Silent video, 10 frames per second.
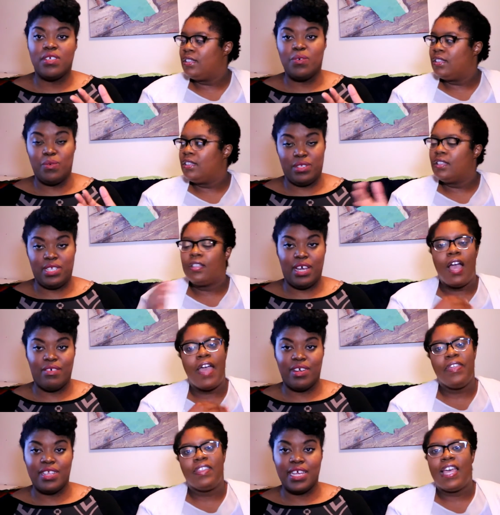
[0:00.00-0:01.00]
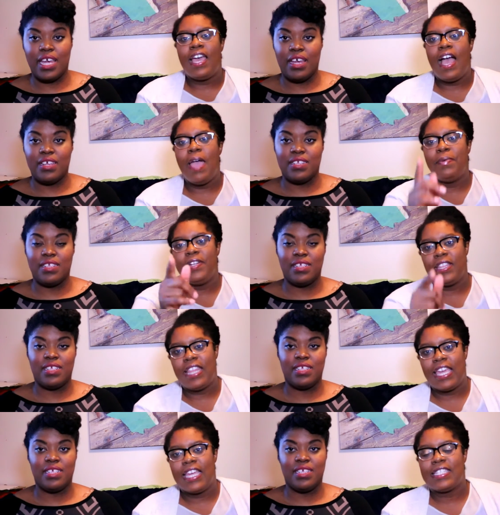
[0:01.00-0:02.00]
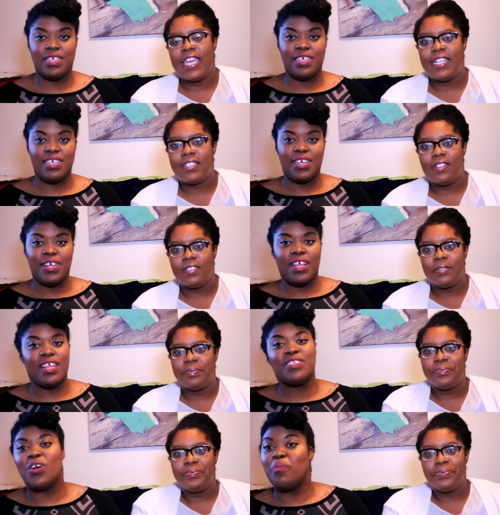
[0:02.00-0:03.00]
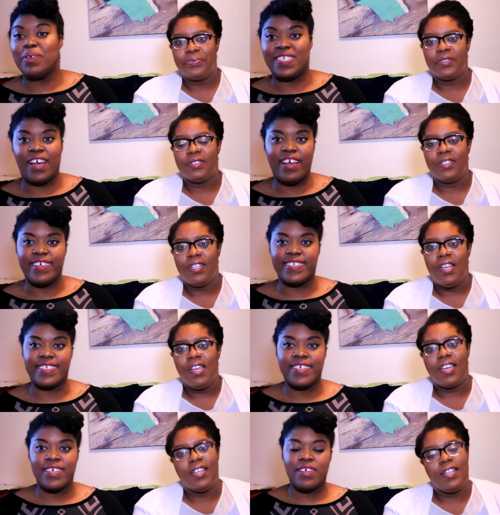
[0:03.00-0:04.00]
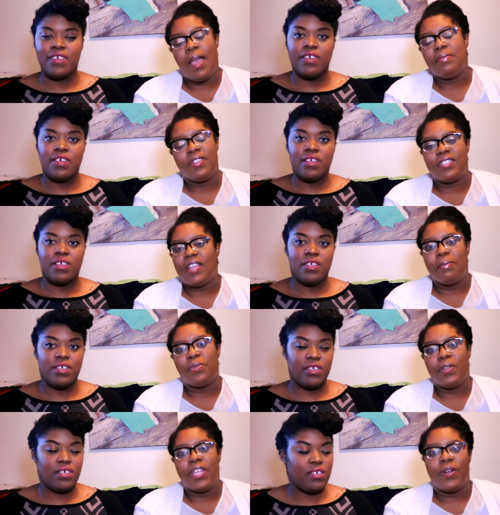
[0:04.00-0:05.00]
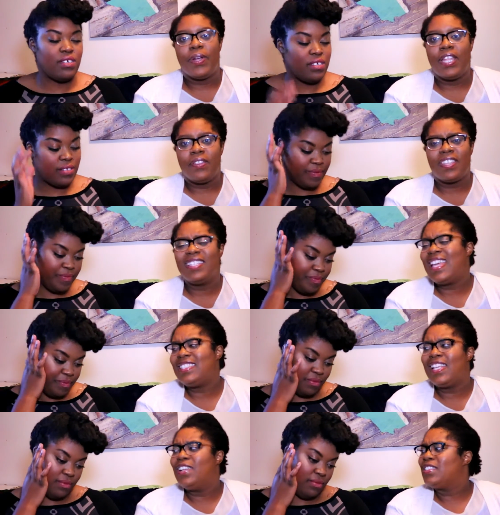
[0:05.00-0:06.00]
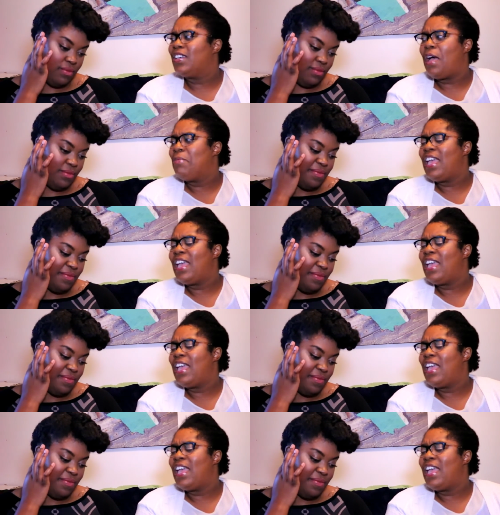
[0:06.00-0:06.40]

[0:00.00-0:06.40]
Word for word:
Speaker 1: Oh, we'll see how
Speaker 2: I think that yet. I predict that gets canceled. Let's hope it does. Cause I'm just I'm throwing that out right now. Cause that sounds. I mean,